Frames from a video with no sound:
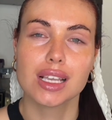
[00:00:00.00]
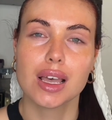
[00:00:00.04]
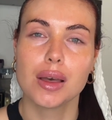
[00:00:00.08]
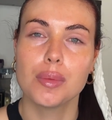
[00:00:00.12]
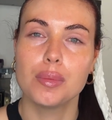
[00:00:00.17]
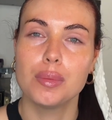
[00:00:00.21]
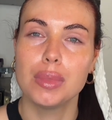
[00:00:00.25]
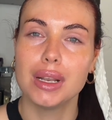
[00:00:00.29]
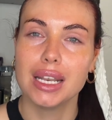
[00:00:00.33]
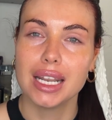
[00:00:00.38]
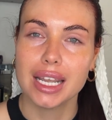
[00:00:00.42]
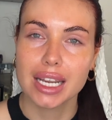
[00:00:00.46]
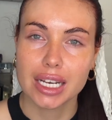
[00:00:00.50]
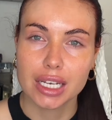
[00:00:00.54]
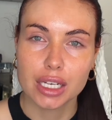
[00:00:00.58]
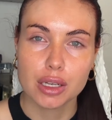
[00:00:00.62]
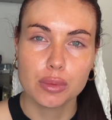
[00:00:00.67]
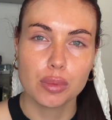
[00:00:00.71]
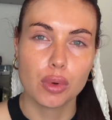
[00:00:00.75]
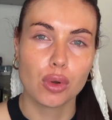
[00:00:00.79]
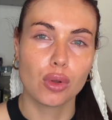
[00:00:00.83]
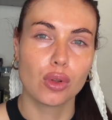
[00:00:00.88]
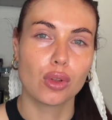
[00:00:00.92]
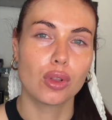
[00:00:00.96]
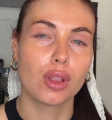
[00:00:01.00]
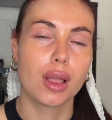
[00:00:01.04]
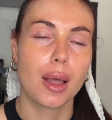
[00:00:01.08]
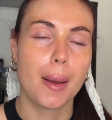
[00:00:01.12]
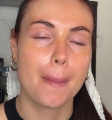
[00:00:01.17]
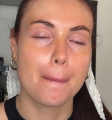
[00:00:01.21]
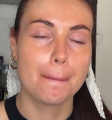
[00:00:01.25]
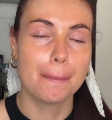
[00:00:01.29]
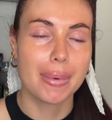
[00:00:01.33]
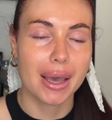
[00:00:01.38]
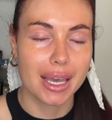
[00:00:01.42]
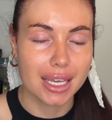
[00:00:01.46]
blendable
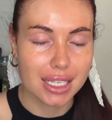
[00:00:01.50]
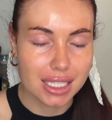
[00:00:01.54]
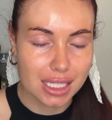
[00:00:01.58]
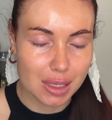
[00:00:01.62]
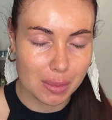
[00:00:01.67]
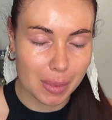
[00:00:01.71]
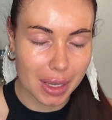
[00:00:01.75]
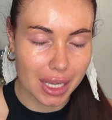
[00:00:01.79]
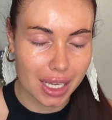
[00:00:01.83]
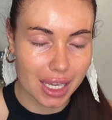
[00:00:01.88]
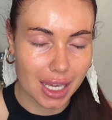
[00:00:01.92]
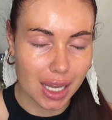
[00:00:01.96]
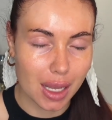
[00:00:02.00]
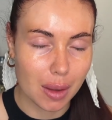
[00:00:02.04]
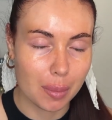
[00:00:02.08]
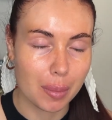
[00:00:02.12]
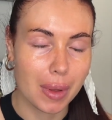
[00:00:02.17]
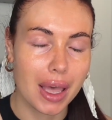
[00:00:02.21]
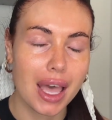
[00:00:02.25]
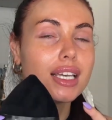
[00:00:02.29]
base makeup,